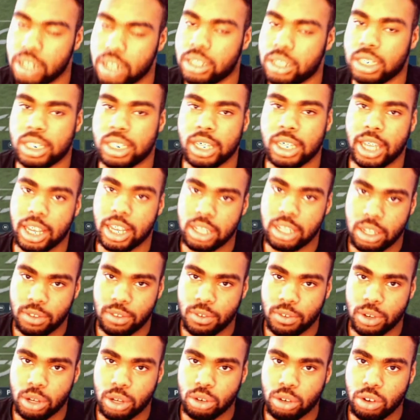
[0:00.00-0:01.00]
Just in case it's
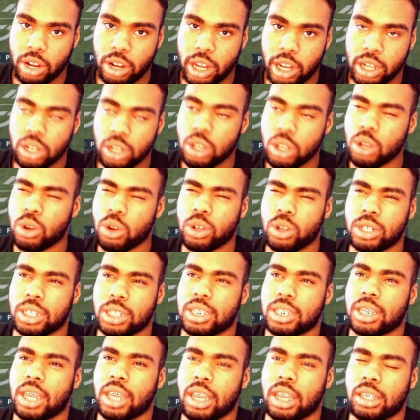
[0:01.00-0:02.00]
for the run, or
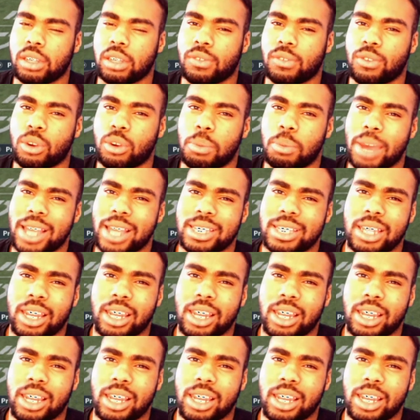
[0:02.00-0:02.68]
just in case it's for a pass,